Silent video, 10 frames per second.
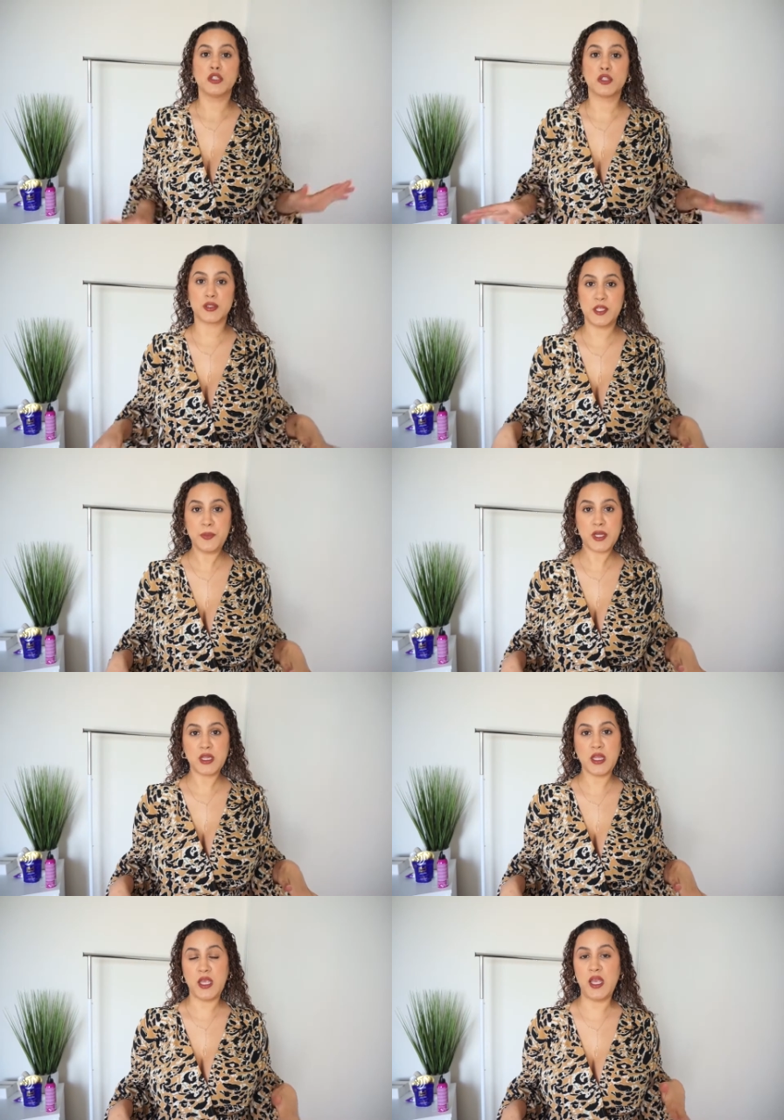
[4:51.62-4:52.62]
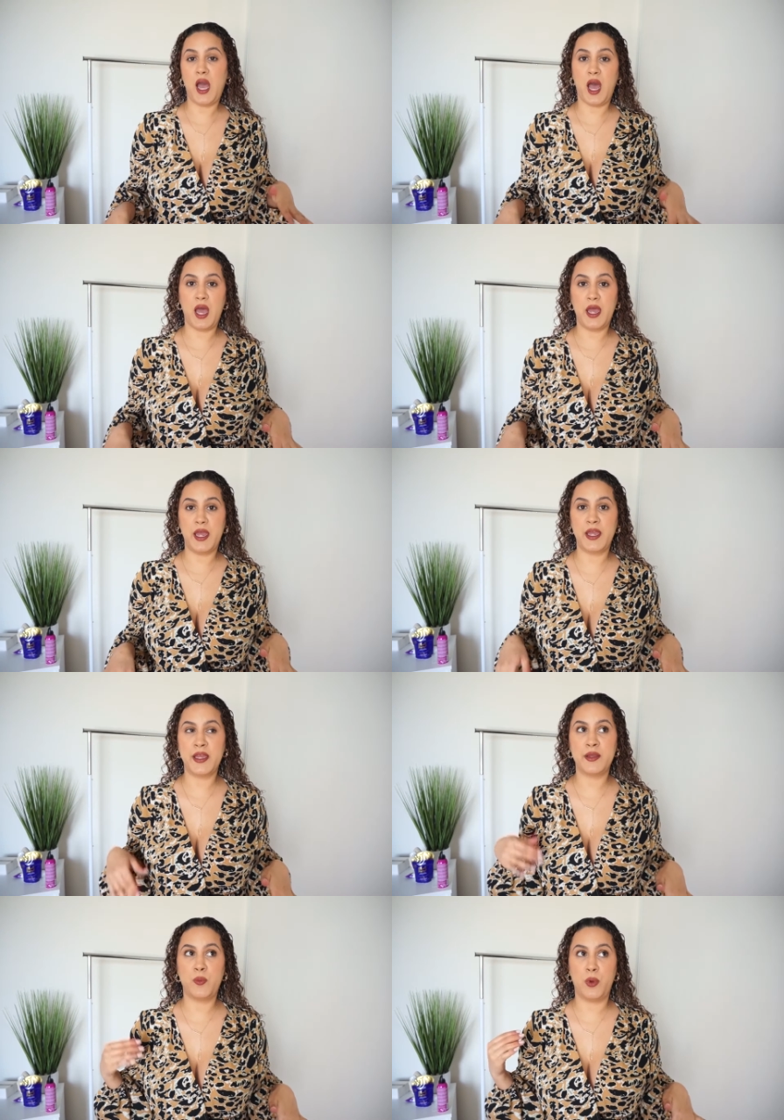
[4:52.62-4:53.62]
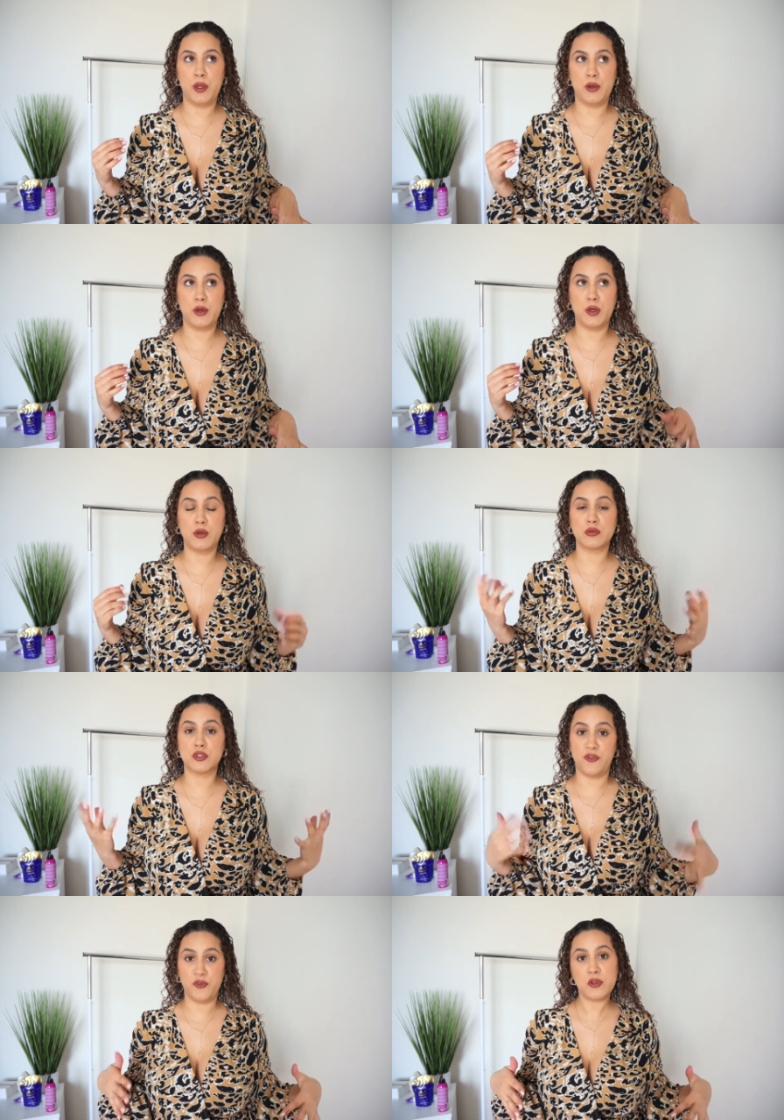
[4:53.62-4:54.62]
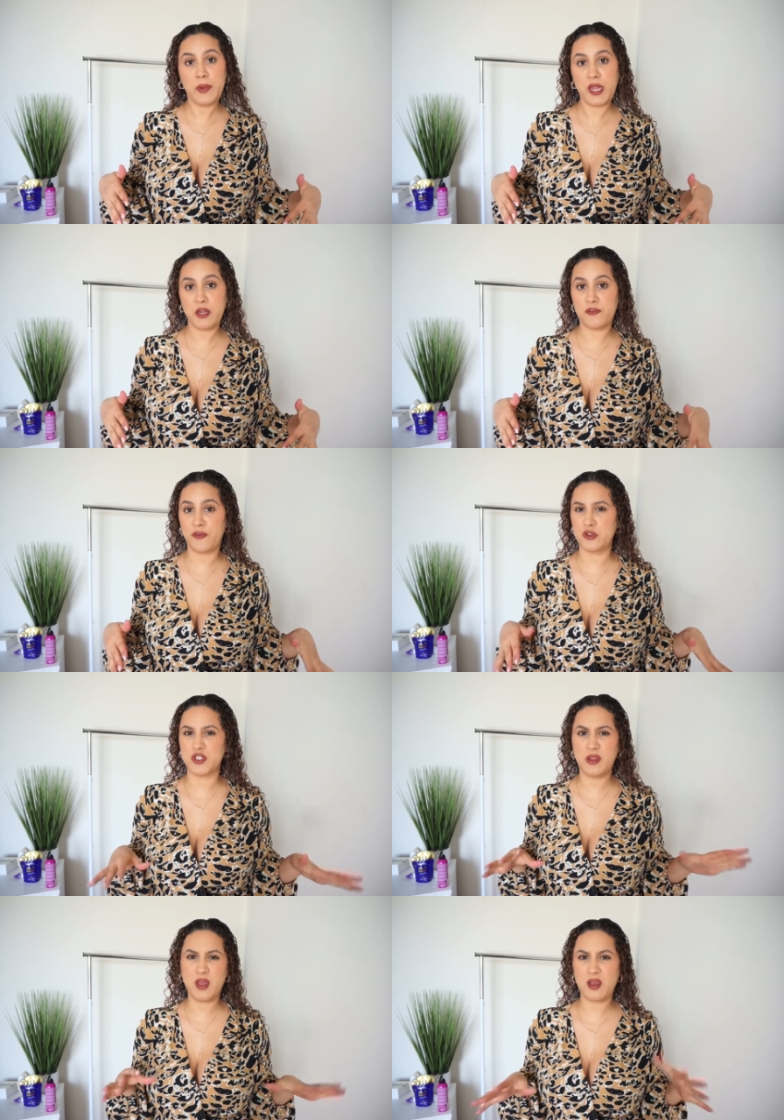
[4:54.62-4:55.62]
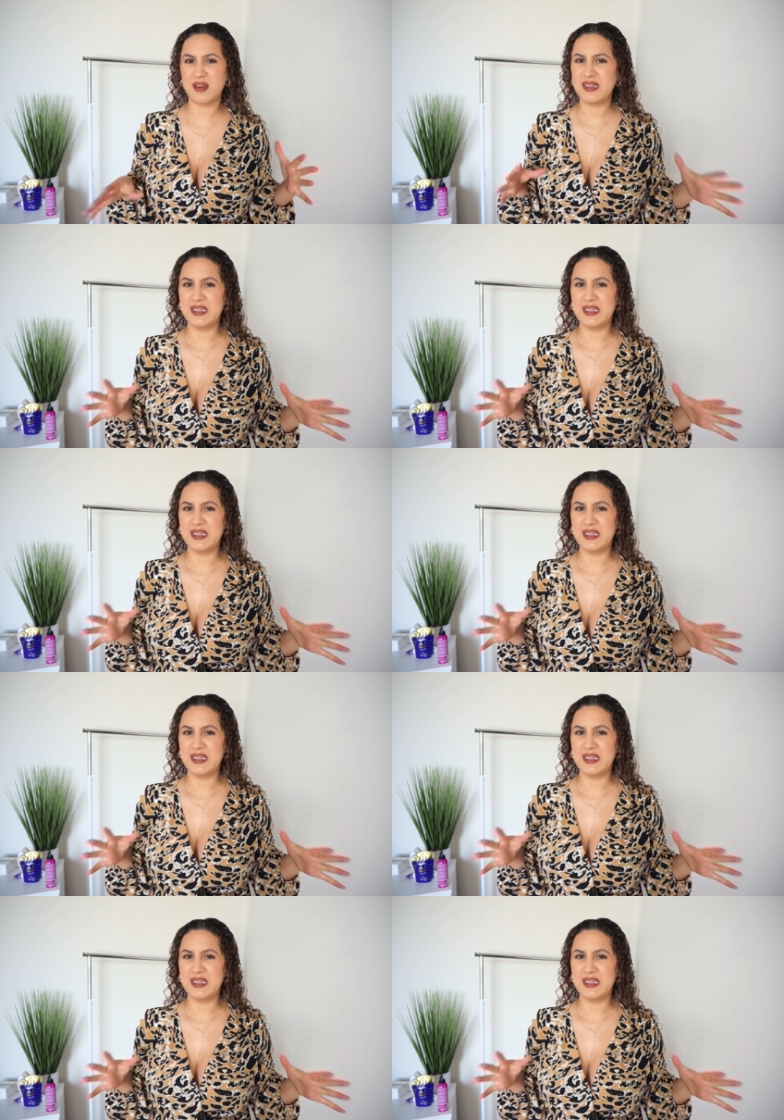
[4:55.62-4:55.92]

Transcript: So typically I will diffuse my hair for just like